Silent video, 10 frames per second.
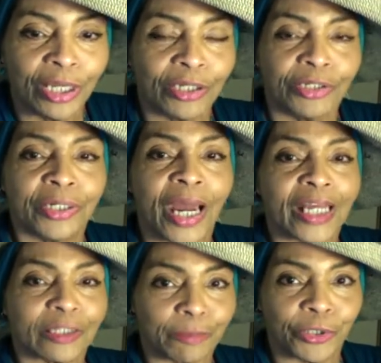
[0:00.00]
you
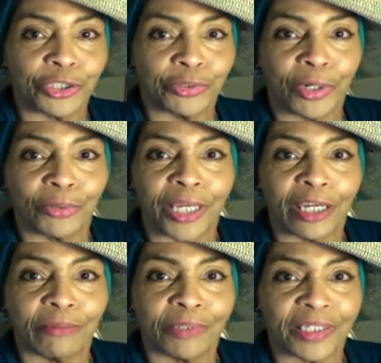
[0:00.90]
guys put your own
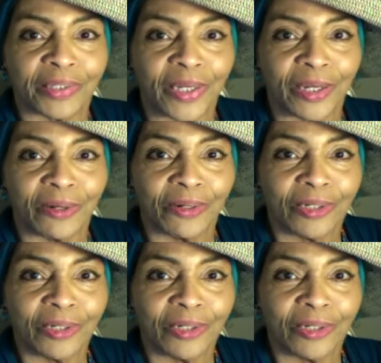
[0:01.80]
names in there.